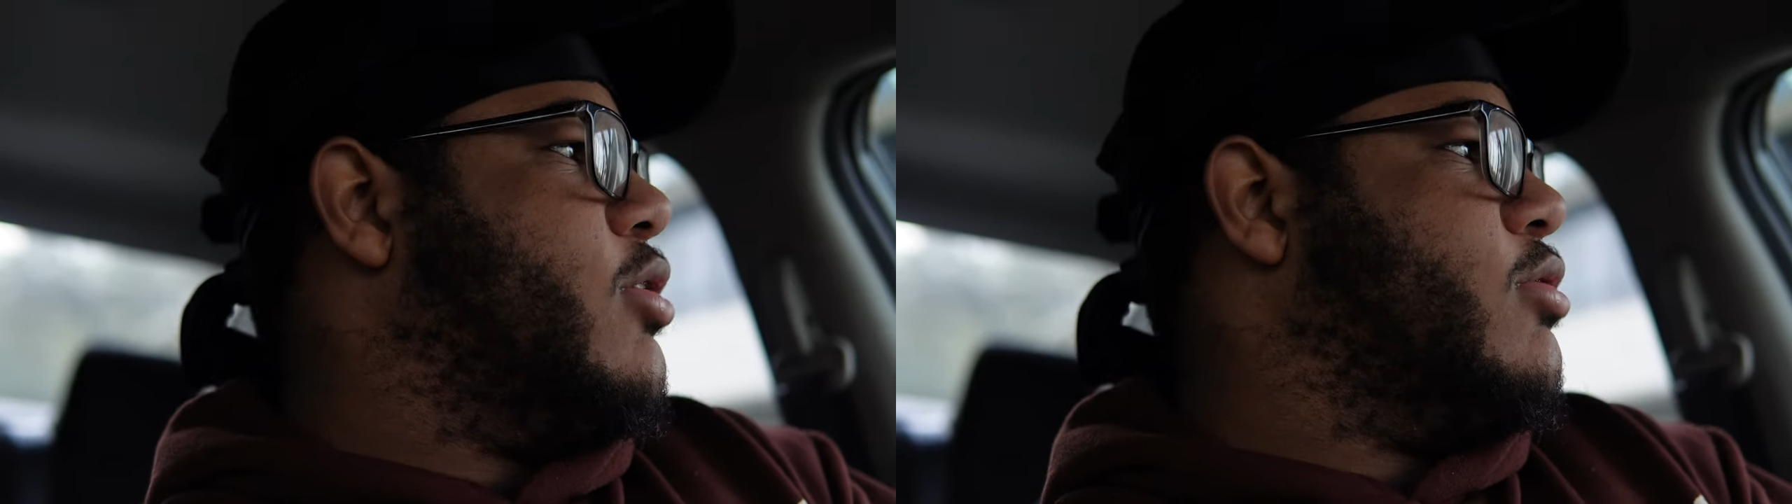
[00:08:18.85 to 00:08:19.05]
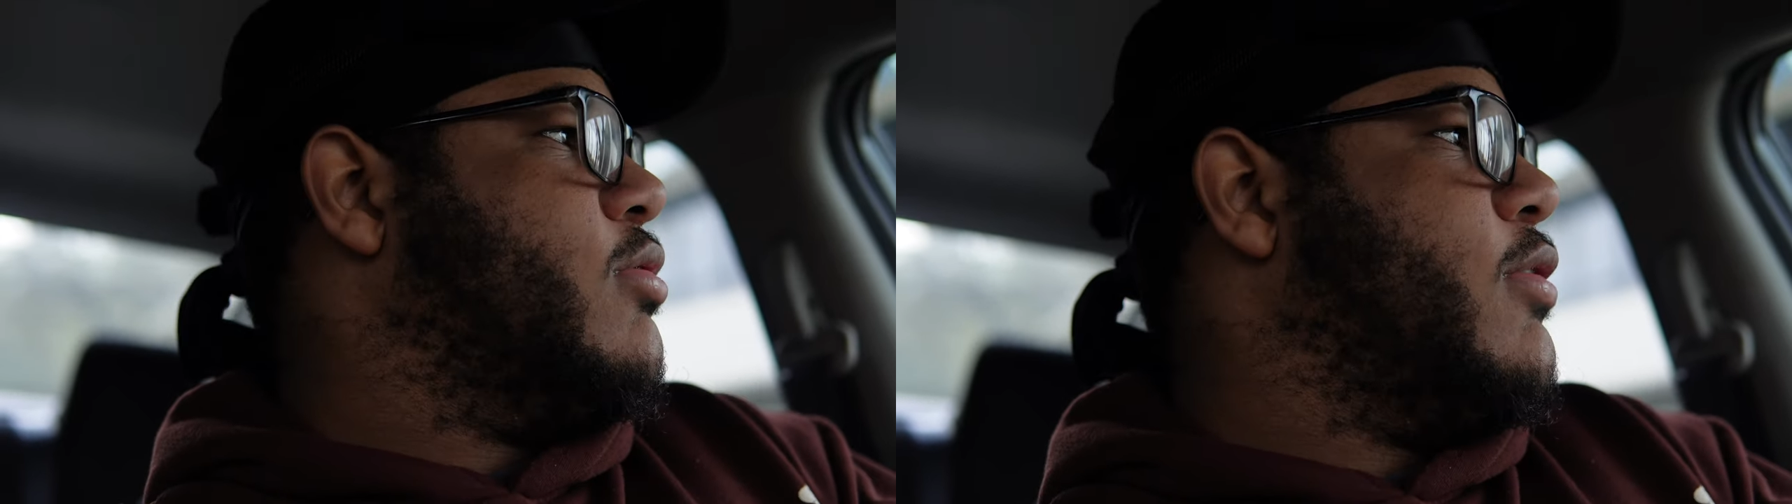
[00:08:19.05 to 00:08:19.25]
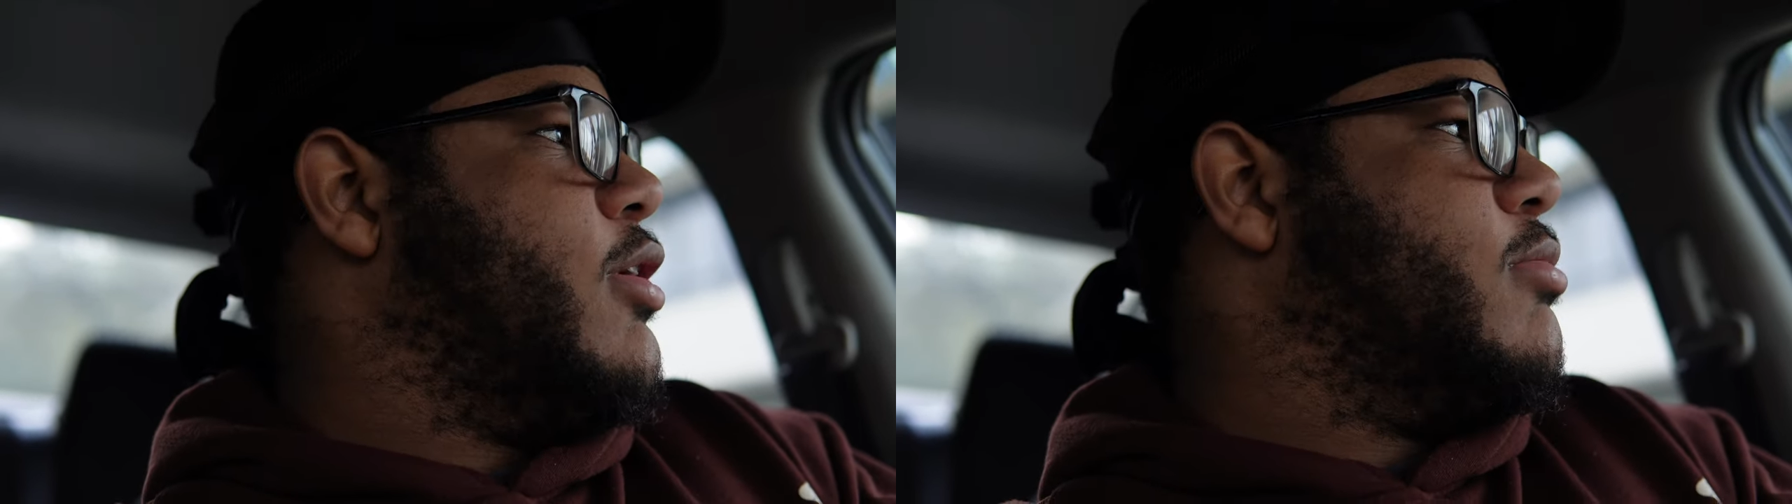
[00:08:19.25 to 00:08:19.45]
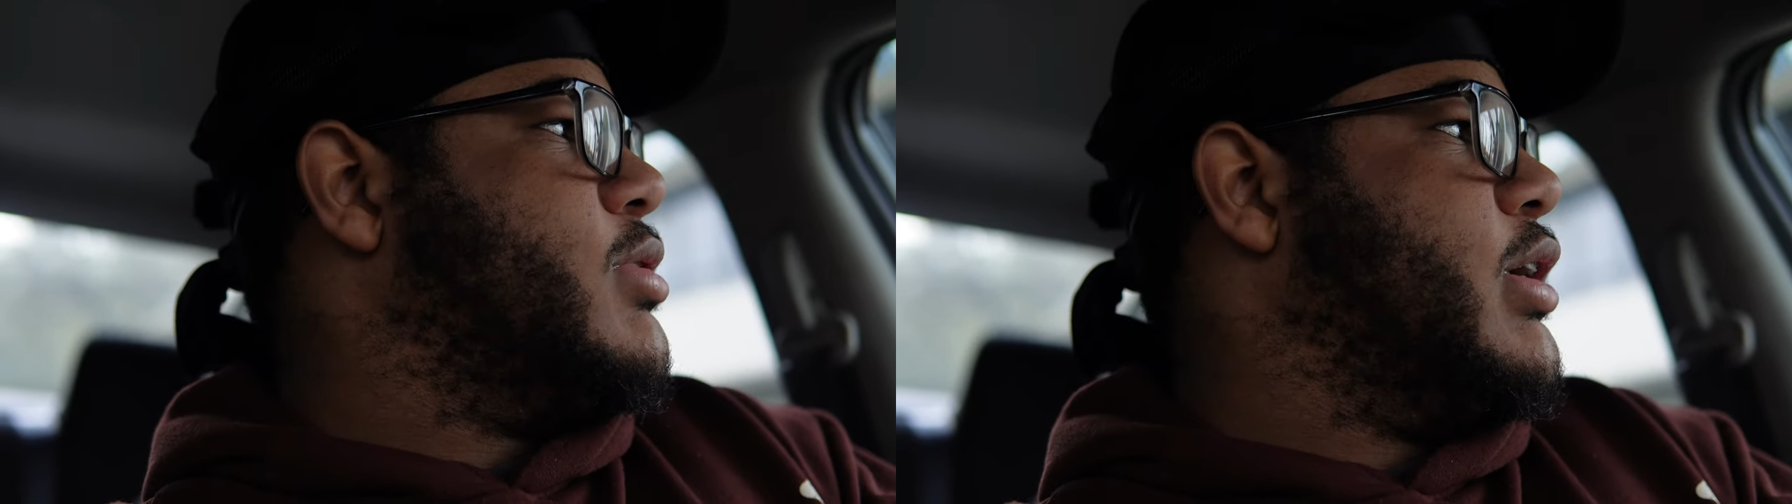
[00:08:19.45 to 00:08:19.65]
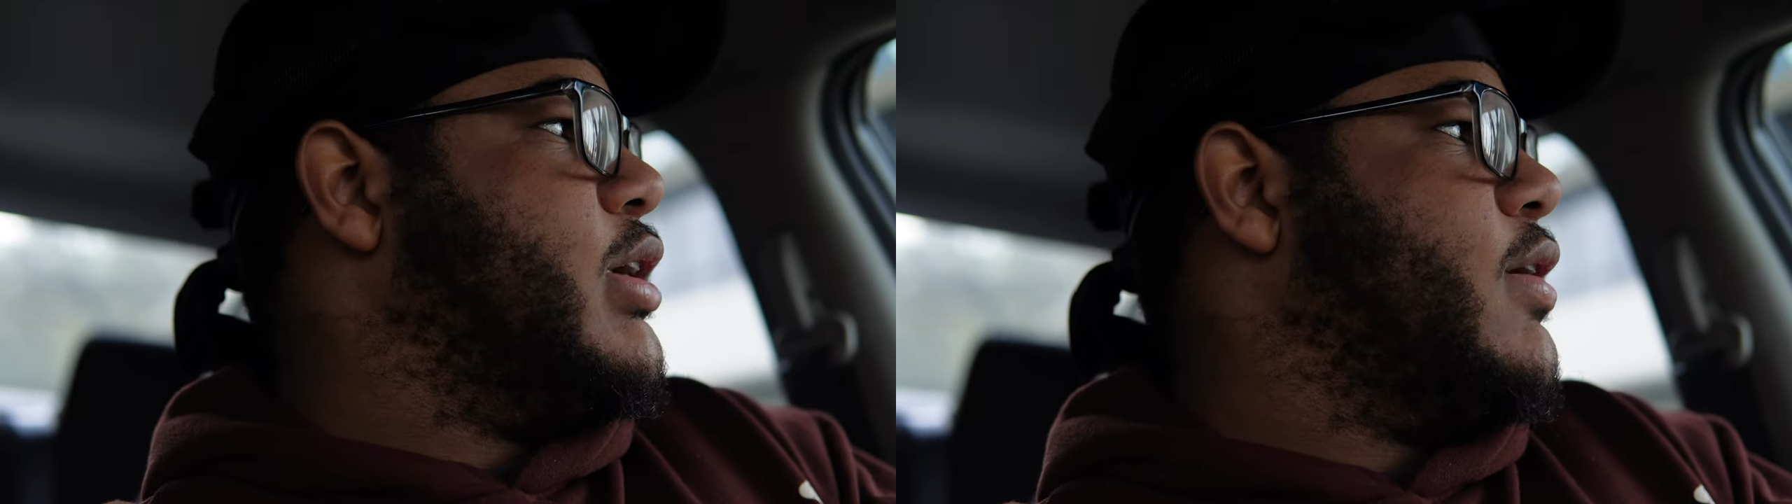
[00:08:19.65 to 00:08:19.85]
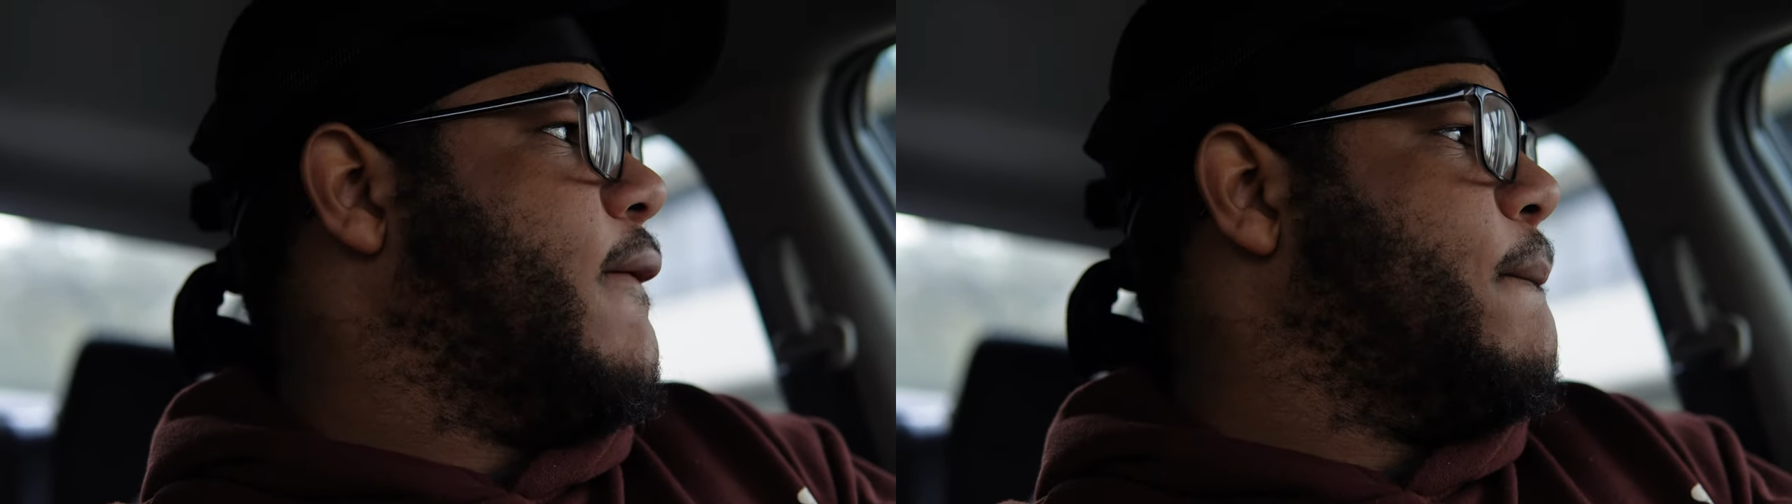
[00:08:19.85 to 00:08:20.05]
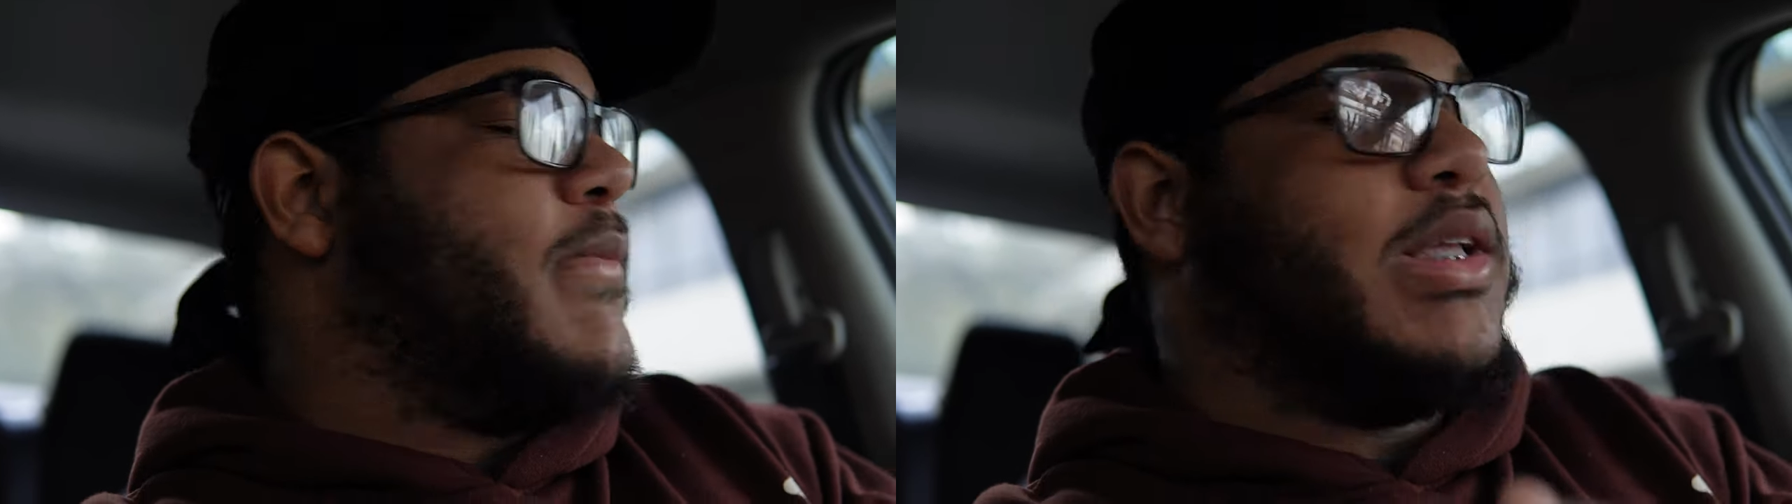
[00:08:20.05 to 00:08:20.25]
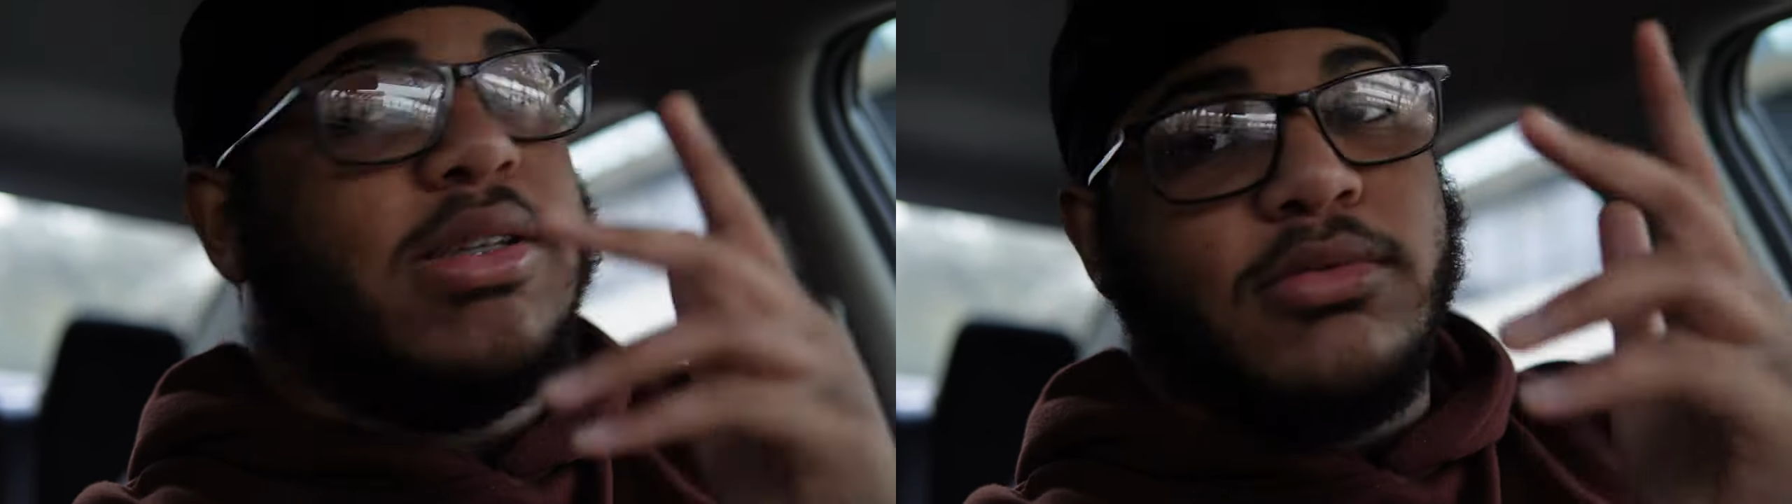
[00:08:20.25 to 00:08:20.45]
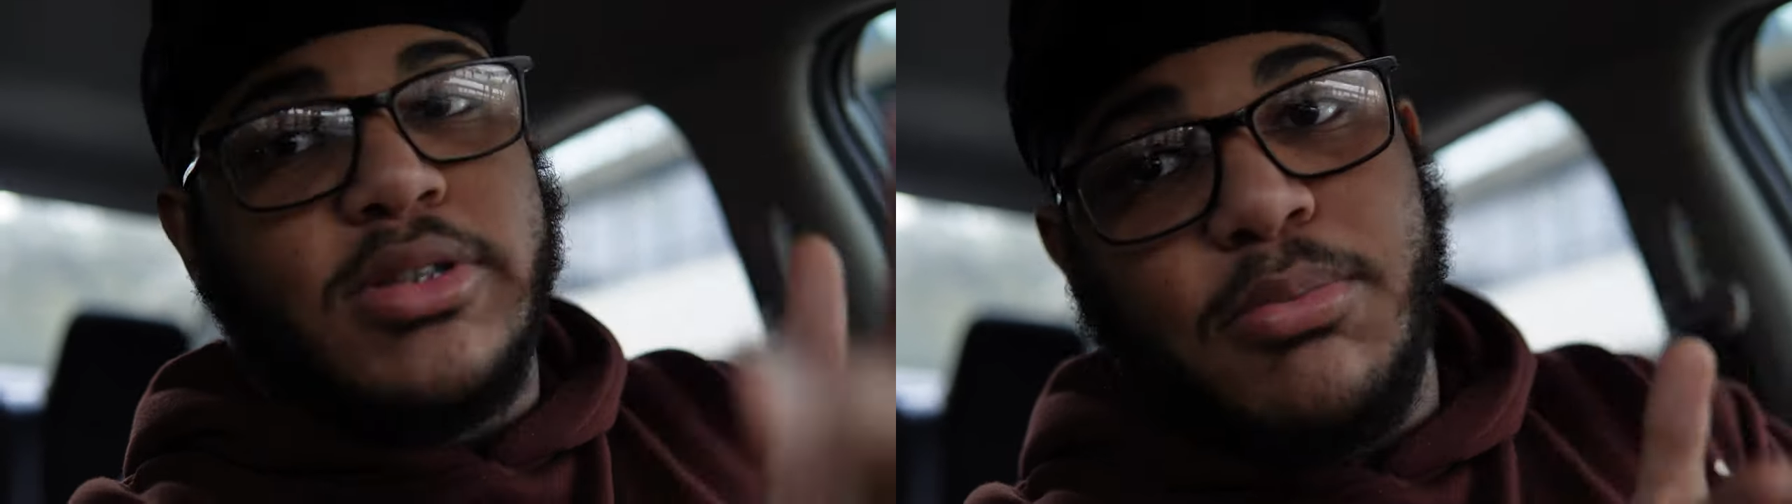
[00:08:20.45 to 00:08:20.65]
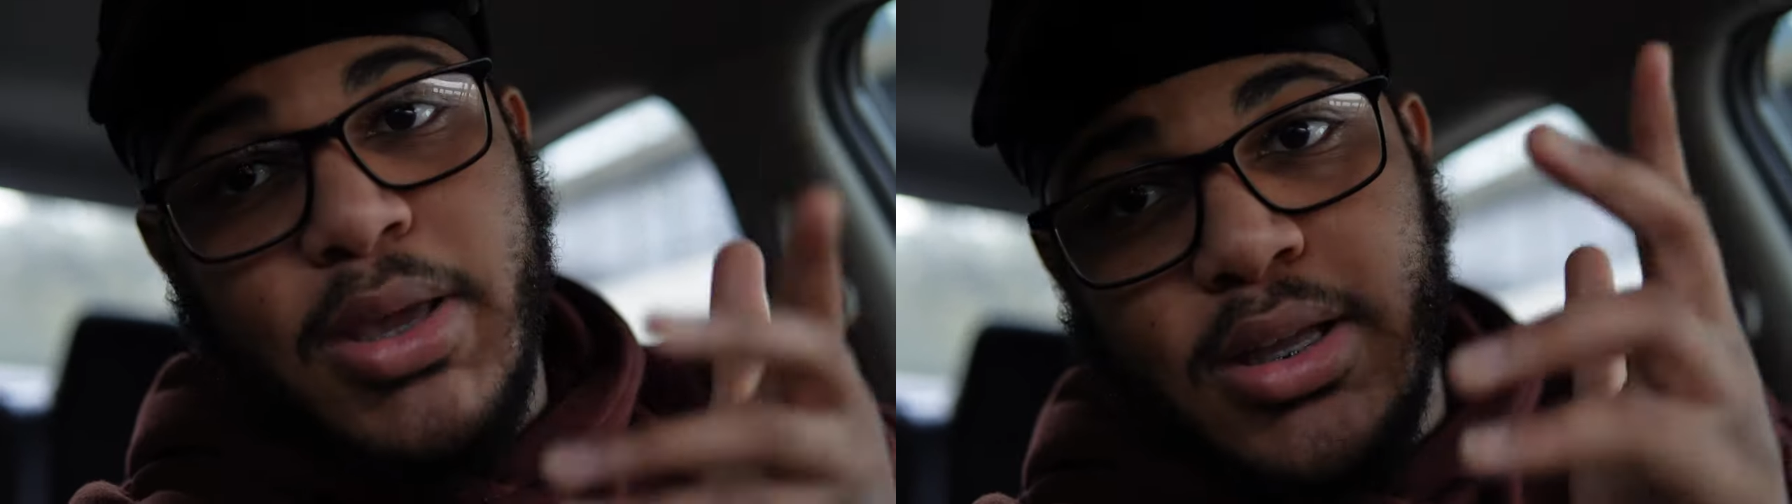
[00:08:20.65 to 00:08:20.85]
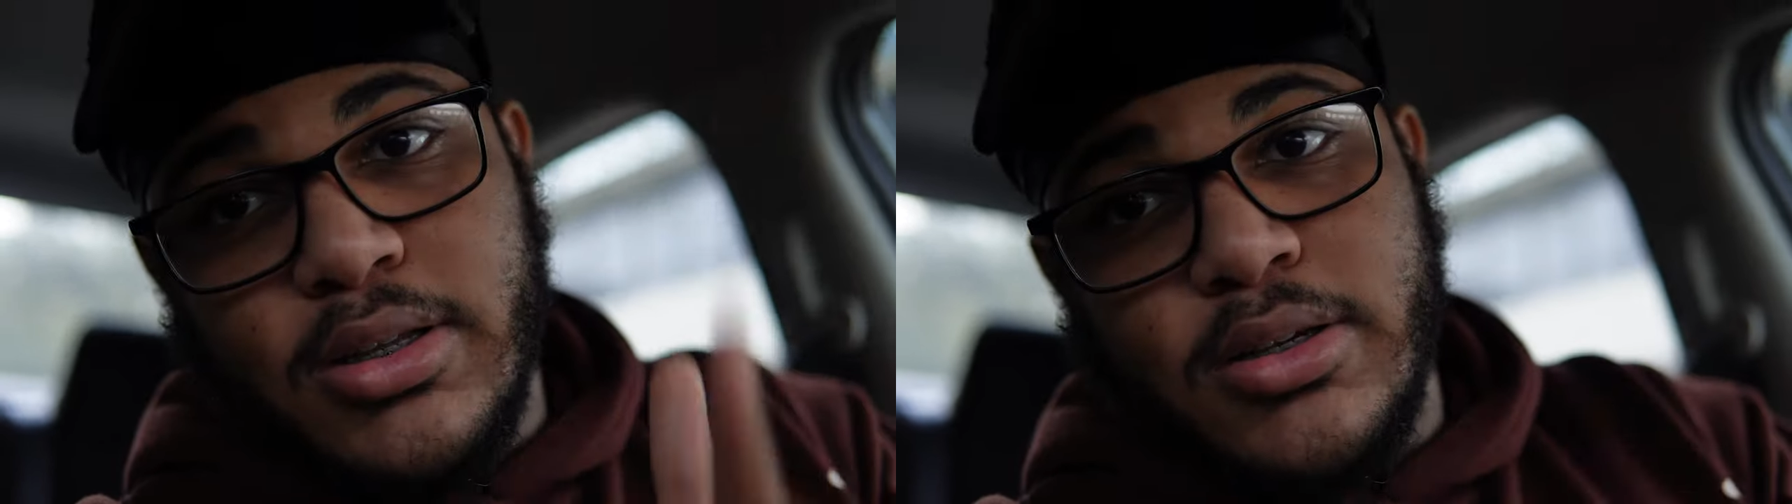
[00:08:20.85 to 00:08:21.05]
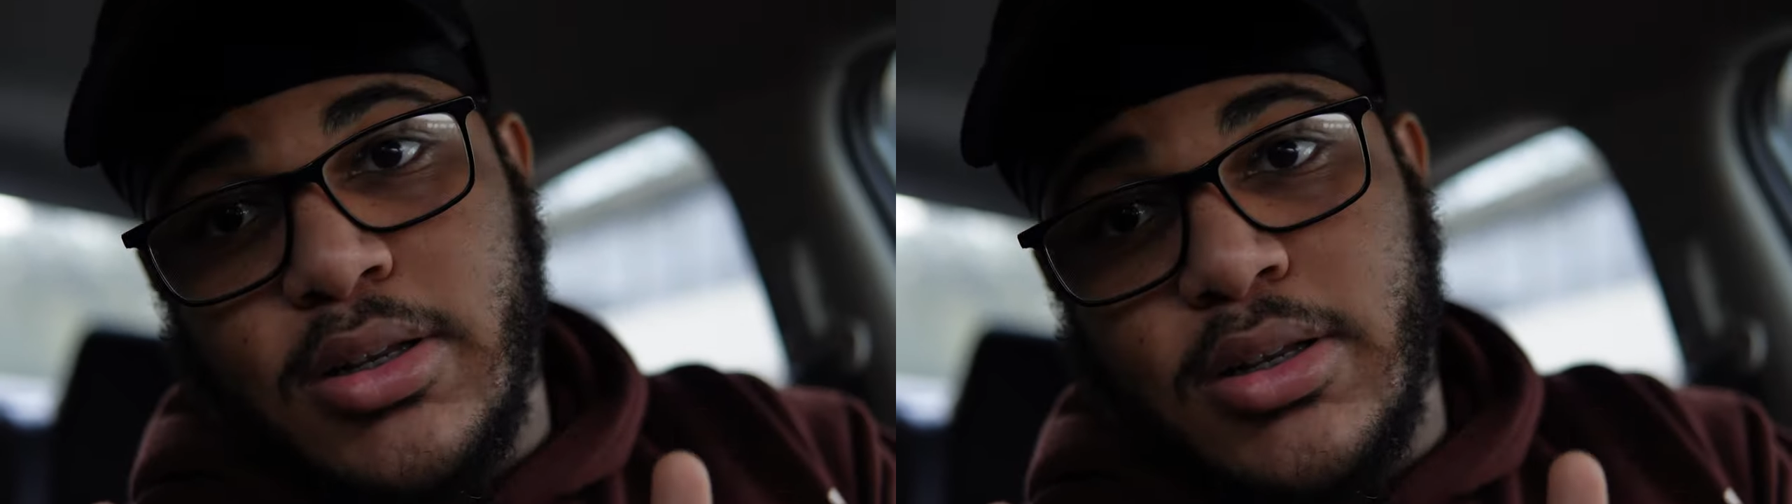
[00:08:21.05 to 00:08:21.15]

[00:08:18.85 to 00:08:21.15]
You know what I'm saying, to, to make a,